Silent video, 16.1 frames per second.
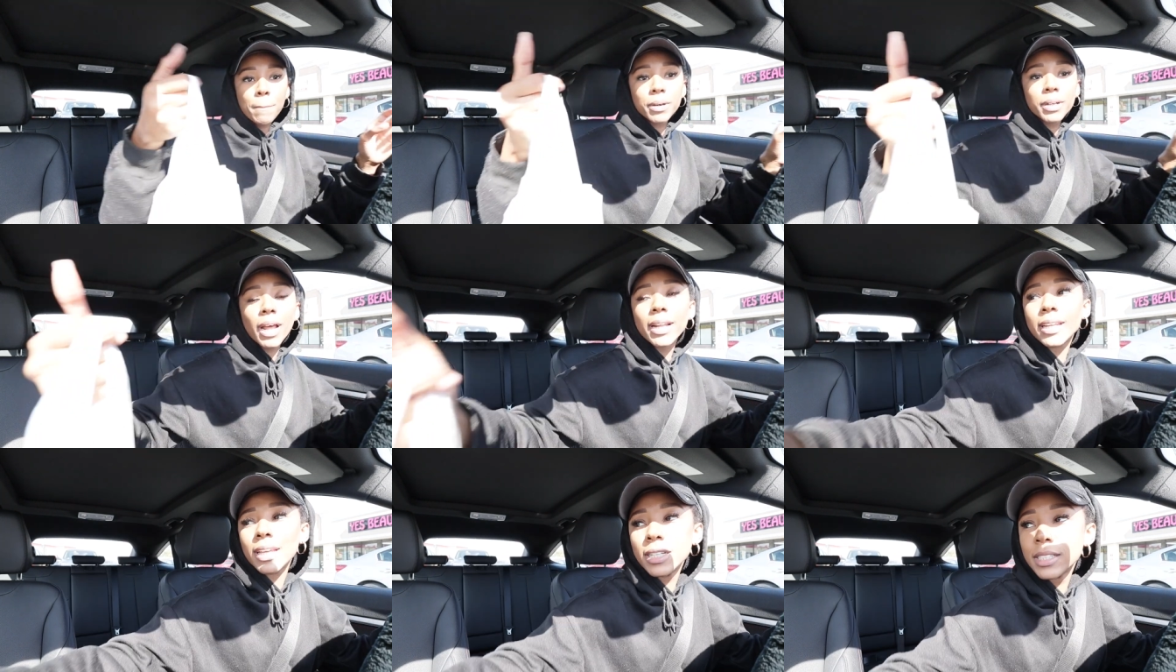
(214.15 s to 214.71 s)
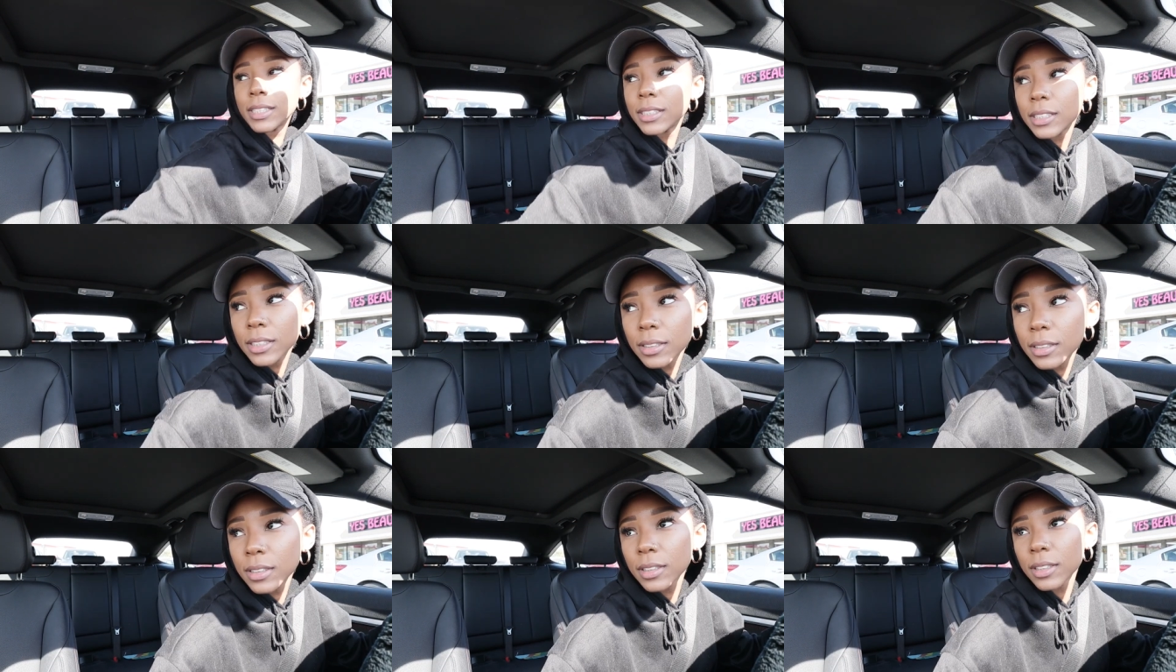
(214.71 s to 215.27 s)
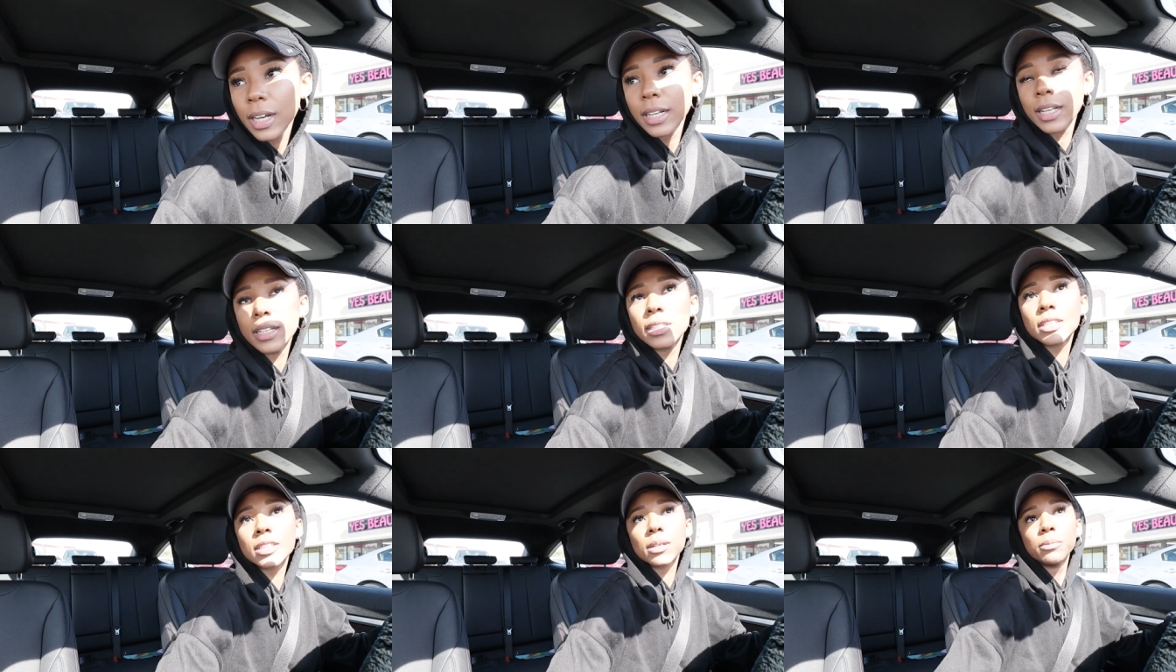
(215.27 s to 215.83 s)
But I needed I
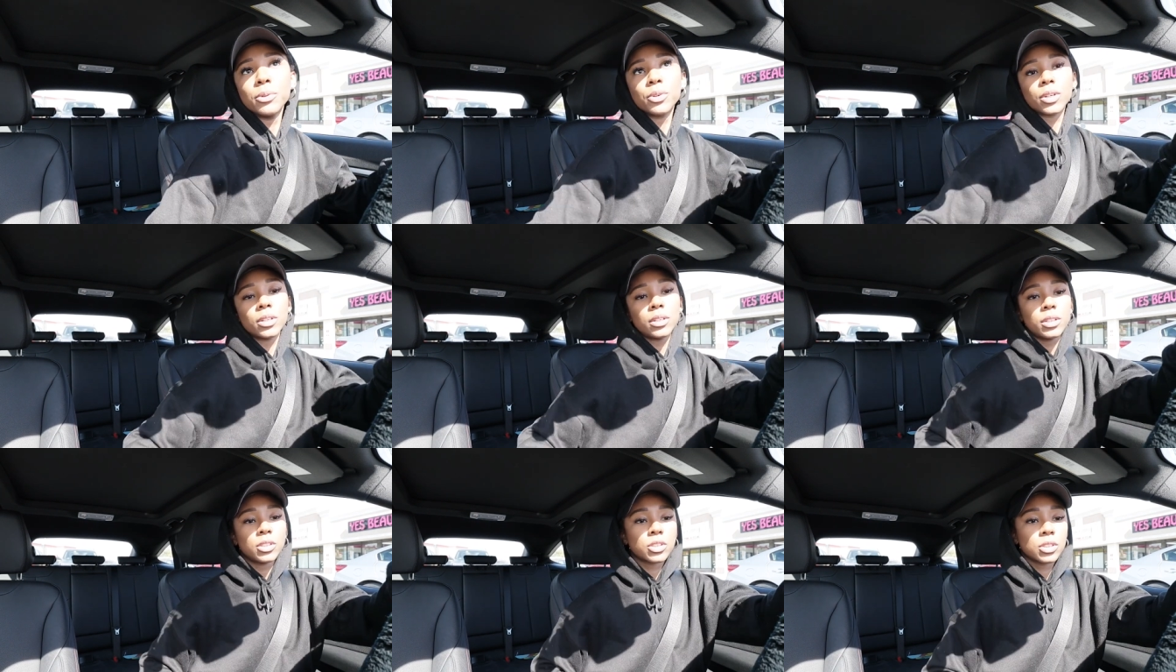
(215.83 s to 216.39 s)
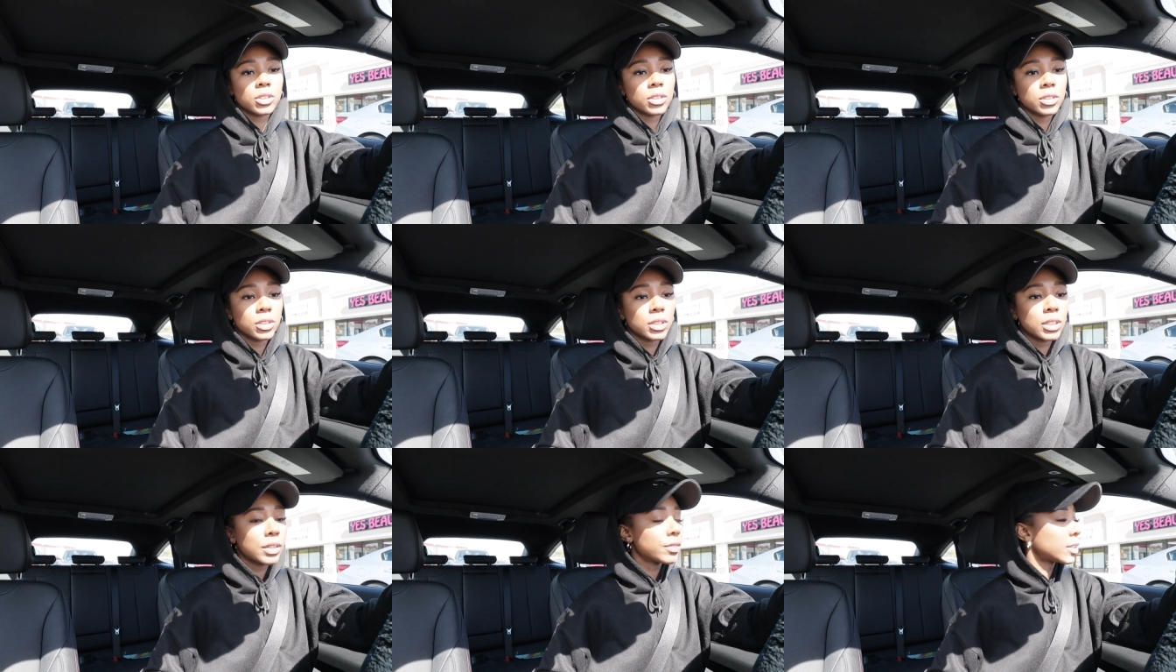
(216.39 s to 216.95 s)
needed some new conditioner and